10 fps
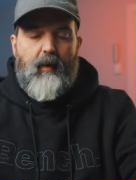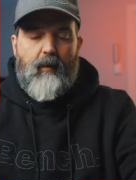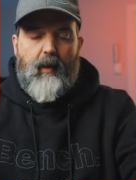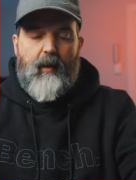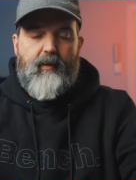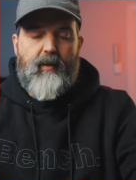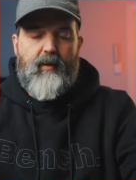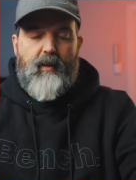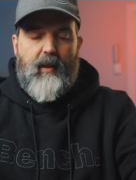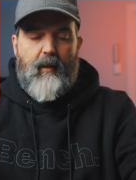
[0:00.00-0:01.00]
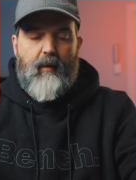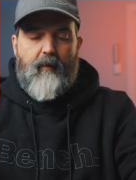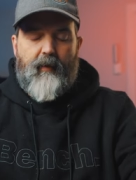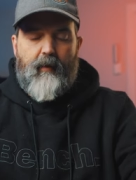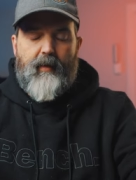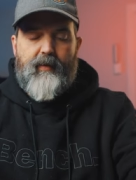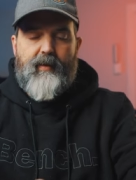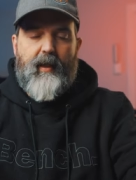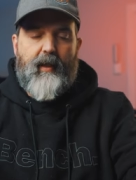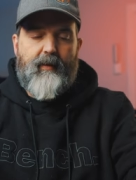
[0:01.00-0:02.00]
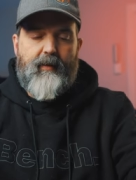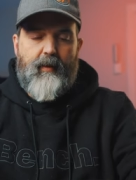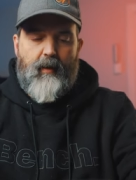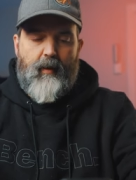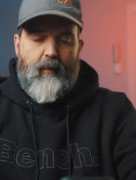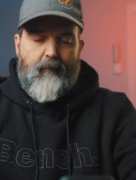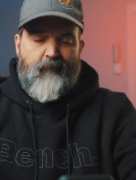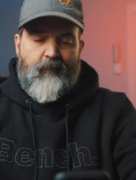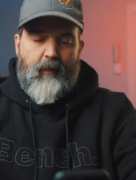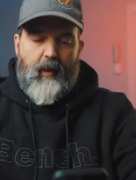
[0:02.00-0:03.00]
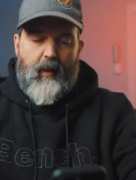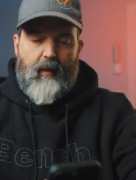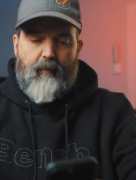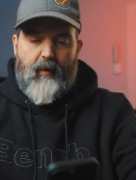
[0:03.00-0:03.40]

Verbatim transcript: Okay, let's just see. If I go to settings and